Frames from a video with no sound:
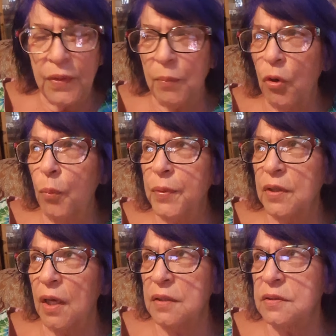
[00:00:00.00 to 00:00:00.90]
I'm hoping
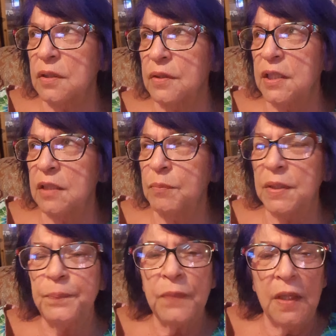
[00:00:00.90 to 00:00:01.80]
not until
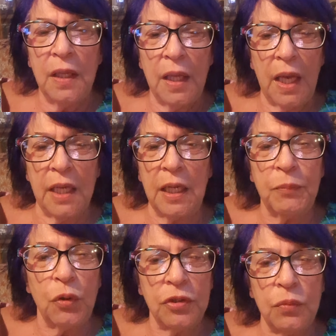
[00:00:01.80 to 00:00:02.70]
then. And I'm
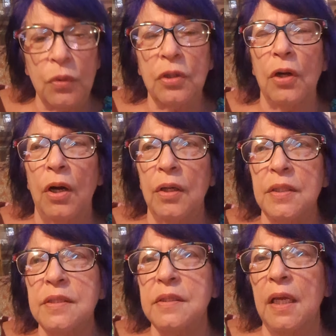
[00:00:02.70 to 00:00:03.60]
going to work
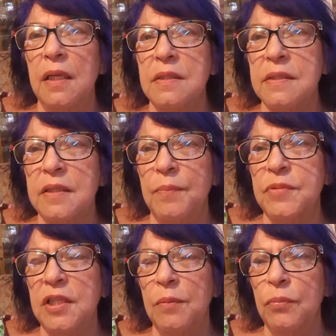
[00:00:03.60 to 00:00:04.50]
August and
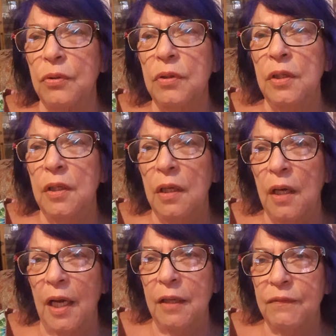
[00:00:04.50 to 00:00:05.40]
September.
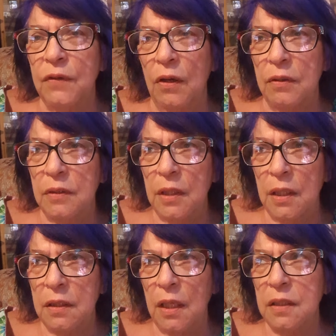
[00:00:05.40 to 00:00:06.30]
I've gone
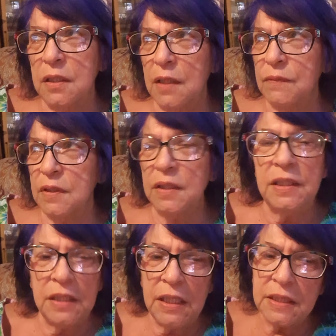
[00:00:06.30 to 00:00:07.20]
ahead and given,
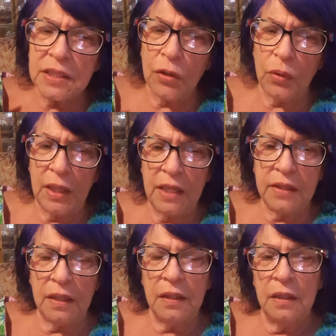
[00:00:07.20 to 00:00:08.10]
and it's in Olathe.